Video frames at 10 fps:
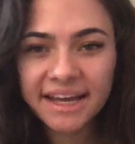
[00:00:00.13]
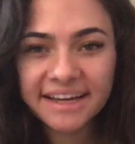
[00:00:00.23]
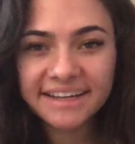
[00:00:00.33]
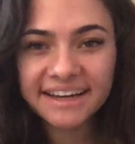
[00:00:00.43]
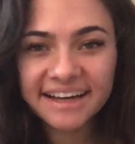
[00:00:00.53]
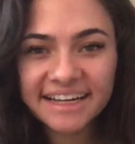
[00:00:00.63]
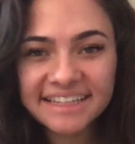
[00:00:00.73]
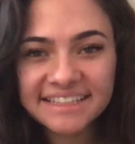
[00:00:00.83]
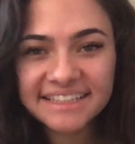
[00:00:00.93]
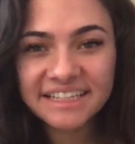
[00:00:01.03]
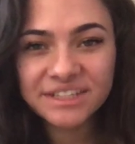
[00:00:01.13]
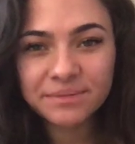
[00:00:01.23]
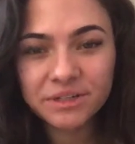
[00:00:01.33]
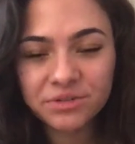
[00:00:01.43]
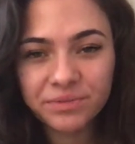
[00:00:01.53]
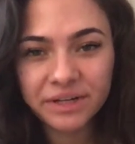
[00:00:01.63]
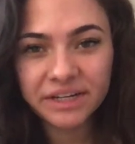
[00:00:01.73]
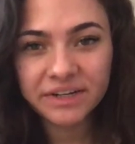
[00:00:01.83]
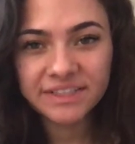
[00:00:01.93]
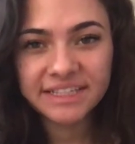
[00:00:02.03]
Hey guys, thanks so much for
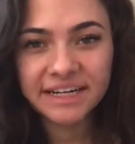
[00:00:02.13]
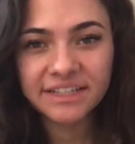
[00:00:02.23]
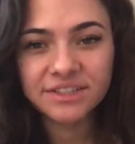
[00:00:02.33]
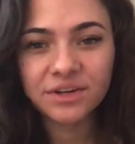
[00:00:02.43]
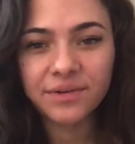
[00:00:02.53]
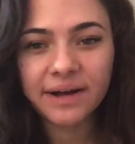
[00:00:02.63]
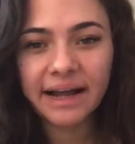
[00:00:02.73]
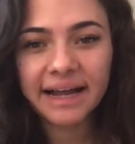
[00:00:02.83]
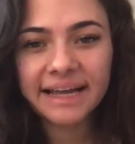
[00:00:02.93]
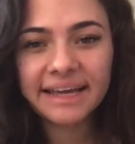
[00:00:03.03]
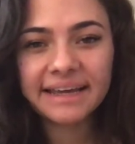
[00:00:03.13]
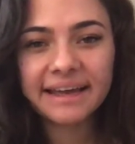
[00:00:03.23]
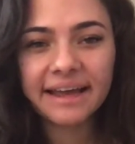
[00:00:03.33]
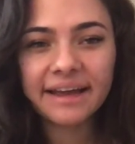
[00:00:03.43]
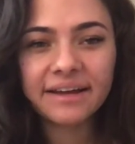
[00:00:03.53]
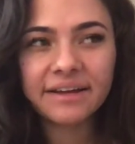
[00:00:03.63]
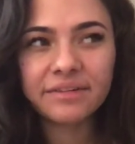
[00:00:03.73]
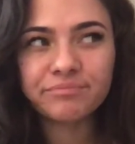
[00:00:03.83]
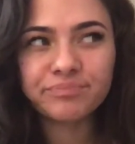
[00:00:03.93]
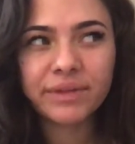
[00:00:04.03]
being here today. So, I
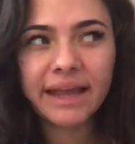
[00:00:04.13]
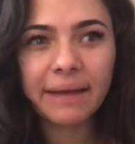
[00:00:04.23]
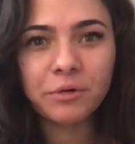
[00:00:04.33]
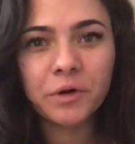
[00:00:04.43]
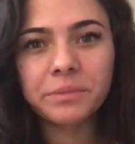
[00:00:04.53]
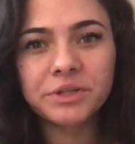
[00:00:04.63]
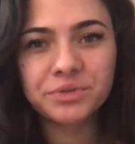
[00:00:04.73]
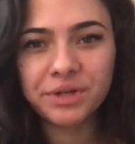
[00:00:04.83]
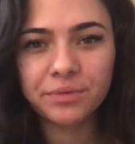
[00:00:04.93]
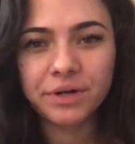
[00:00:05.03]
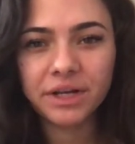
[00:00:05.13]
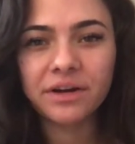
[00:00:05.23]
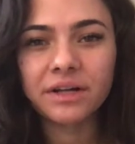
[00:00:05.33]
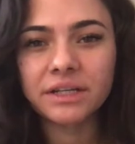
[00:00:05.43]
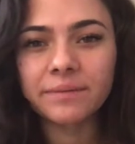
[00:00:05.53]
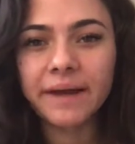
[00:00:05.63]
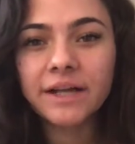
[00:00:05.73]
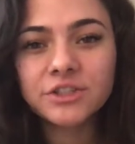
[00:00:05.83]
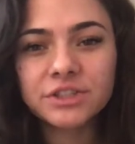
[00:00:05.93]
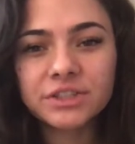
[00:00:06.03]
am going to be doing a reading on The
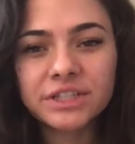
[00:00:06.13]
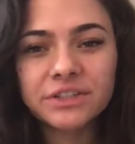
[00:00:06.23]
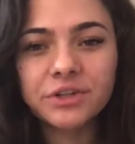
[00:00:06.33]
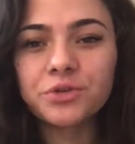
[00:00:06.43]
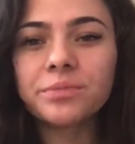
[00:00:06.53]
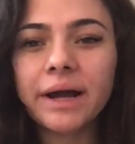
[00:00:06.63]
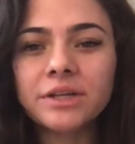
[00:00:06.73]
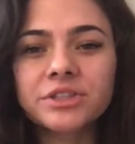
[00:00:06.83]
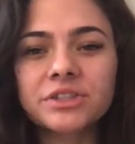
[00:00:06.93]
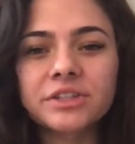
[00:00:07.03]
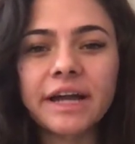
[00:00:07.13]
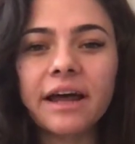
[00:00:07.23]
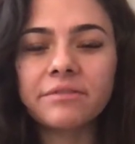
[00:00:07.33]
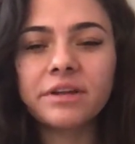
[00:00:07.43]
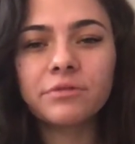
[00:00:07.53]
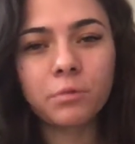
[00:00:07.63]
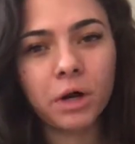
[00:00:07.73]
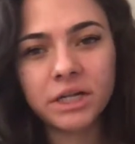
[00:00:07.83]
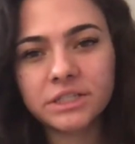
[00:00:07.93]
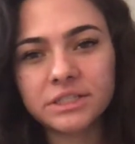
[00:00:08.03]
Bachelor, The New Bachelor. I haven't even
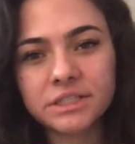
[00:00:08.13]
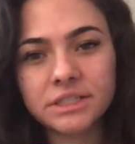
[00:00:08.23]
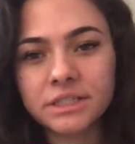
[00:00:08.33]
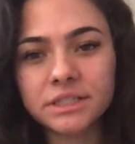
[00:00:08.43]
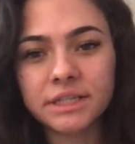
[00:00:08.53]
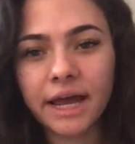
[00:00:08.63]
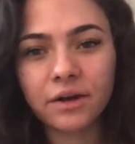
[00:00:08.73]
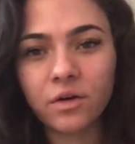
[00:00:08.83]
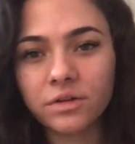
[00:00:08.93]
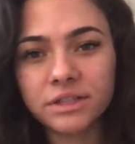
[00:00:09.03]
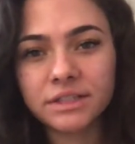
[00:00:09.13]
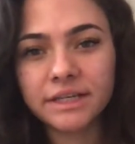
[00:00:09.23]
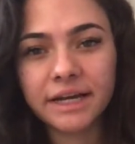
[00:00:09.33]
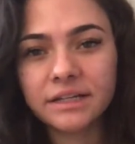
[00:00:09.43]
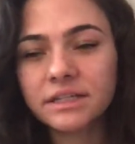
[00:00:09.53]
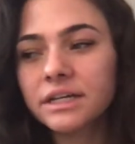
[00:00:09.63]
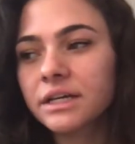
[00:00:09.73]
watched this season at all yet.